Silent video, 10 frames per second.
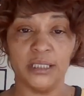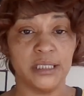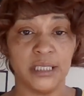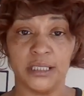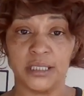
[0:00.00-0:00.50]

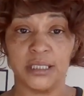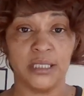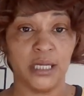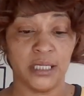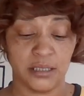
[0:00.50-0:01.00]
Listen, I just
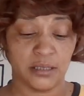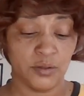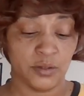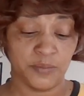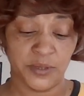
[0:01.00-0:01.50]
seen that ace of
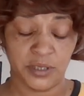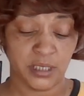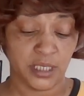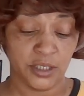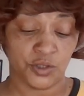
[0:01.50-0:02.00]
swords. Spirit
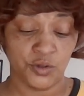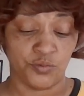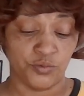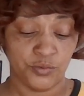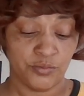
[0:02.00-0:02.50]
said that's
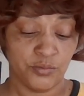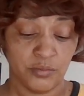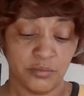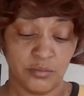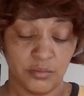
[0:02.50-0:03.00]
true
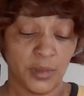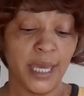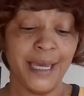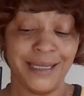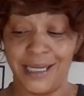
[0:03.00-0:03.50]

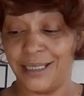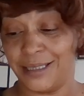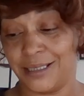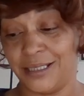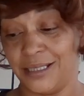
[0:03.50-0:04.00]
and the
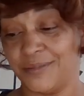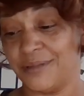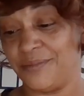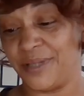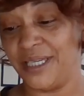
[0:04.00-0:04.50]
Ace of
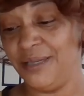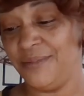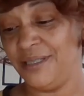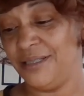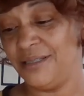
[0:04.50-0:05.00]
Cups,
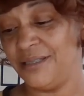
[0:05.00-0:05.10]
baby.